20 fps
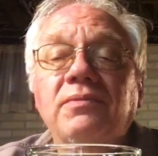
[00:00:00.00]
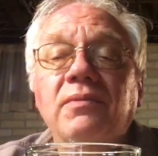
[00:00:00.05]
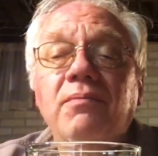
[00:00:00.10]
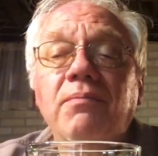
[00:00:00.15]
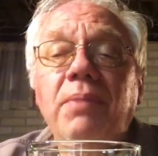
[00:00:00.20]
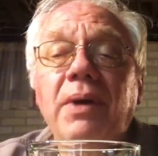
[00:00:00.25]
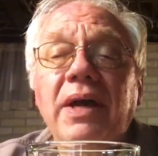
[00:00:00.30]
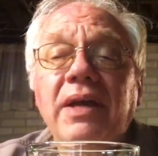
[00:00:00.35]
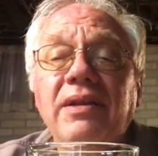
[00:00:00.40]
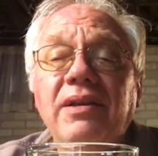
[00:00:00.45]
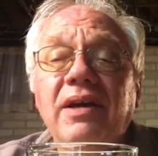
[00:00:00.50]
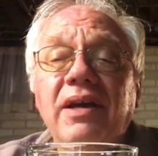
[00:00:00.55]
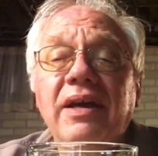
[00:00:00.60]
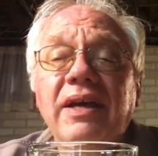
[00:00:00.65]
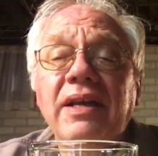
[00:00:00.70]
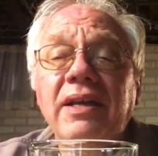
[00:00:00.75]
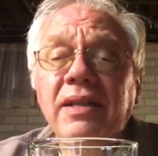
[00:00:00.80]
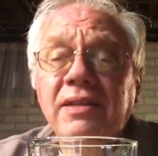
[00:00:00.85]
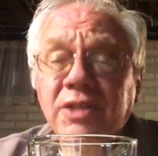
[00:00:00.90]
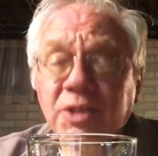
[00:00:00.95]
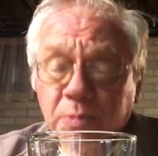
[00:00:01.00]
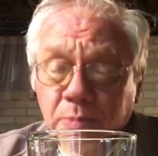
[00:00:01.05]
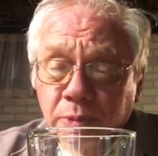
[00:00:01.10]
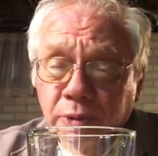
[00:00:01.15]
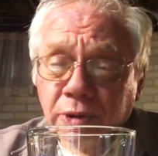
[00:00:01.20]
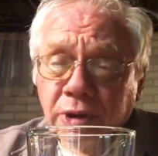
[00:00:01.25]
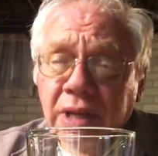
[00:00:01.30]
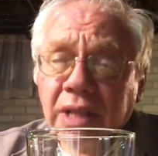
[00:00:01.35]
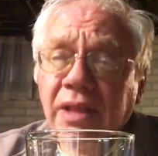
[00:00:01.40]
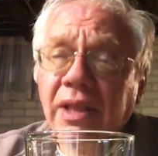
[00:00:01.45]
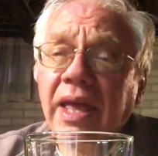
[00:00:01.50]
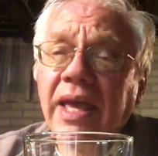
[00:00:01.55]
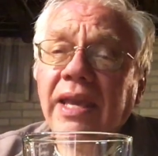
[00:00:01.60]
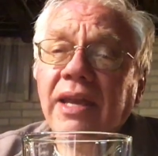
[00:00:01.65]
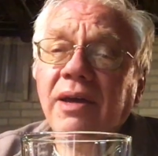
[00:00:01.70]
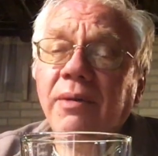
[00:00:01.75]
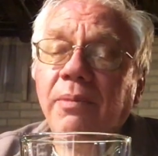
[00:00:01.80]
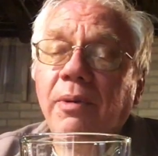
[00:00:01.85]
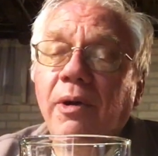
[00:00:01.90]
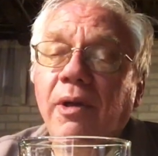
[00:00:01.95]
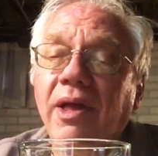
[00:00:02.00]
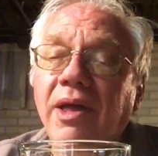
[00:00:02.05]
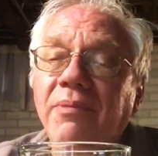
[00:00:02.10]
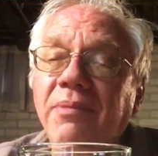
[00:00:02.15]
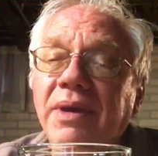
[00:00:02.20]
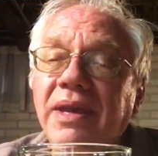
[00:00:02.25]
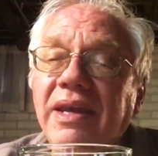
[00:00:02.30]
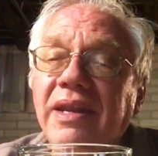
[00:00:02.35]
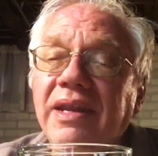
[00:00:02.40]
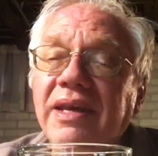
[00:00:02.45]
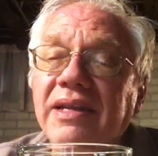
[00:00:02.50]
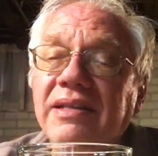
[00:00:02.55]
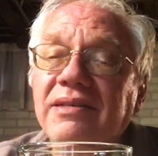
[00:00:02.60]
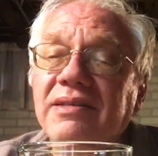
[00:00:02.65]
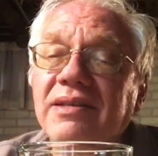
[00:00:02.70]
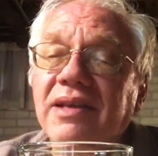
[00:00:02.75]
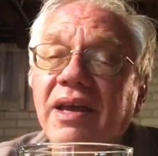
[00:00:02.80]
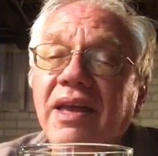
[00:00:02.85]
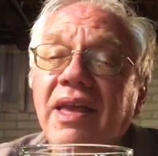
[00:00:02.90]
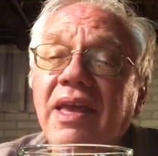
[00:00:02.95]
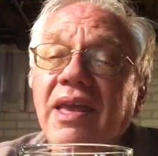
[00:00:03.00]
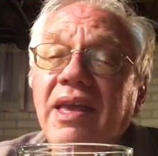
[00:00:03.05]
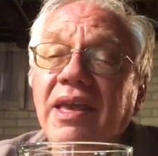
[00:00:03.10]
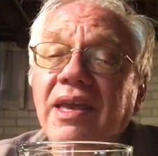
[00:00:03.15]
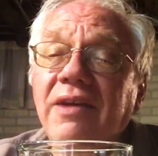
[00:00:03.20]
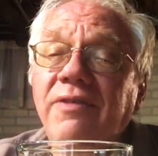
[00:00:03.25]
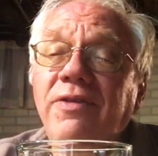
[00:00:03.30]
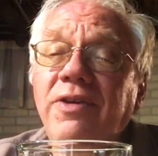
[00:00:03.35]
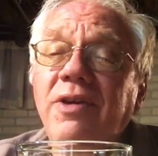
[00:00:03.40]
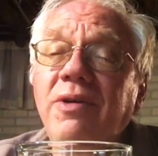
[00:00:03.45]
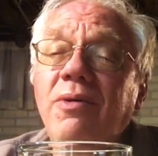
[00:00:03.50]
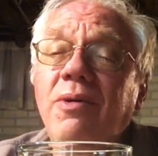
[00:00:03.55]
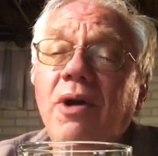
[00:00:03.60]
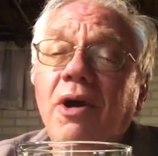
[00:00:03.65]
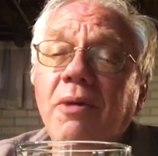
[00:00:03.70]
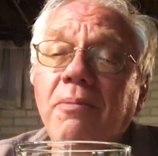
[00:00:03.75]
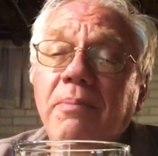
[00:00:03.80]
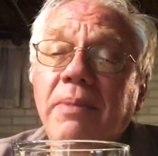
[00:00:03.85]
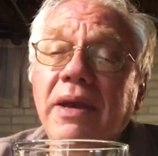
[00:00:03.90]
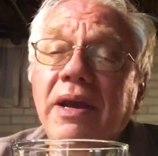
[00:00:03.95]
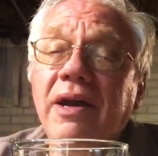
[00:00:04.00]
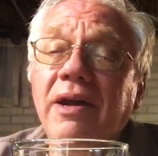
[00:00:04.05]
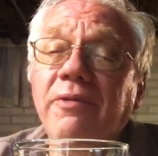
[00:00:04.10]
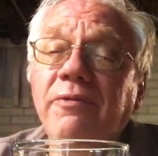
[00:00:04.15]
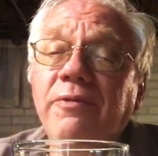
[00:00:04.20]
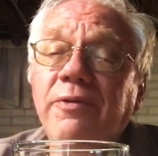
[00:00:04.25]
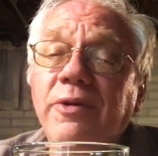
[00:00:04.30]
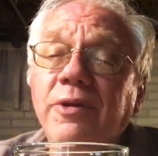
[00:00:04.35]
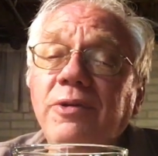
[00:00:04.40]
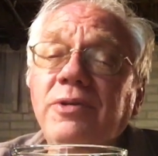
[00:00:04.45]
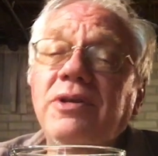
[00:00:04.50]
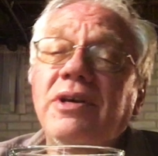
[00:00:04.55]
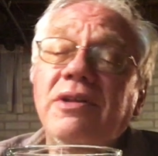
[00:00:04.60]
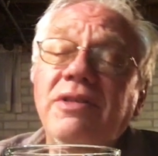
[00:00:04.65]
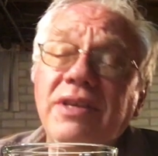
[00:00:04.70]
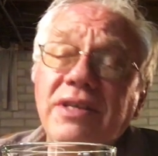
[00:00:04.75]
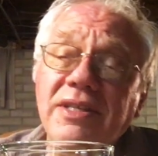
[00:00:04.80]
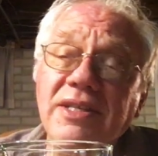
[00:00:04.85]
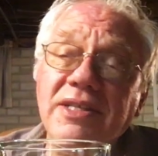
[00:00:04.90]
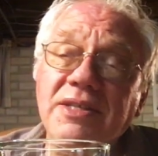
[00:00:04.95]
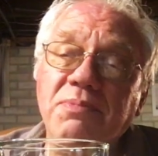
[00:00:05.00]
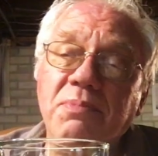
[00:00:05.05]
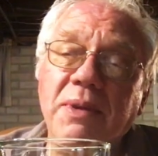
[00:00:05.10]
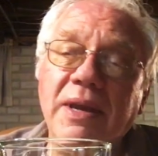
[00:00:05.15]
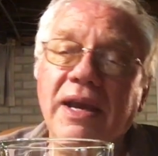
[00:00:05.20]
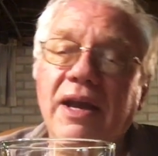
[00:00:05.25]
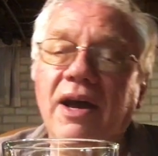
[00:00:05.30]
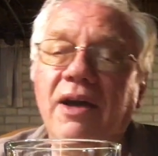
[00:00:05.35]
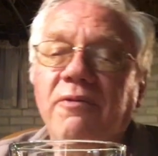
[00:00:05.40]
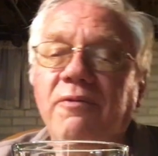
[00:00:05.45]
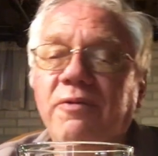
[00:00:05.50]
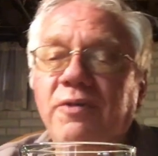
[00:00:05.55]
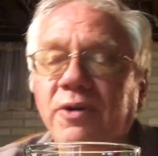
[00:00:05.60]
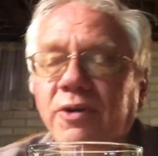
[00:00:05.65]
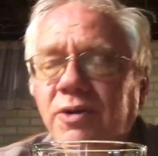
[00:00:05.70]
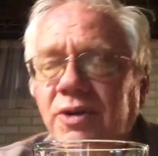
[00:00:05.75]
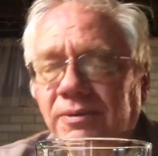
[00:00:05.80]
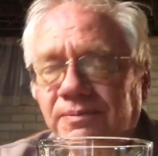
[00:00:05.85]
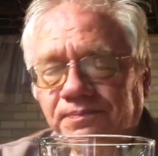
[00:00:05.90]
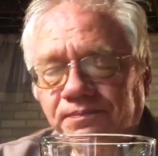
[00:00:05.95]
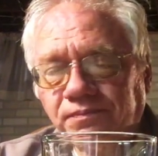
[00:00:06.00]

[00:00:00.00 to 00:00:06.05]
But it's pretty likable. I mean, it's if you are big on fruit, this is big on fruit.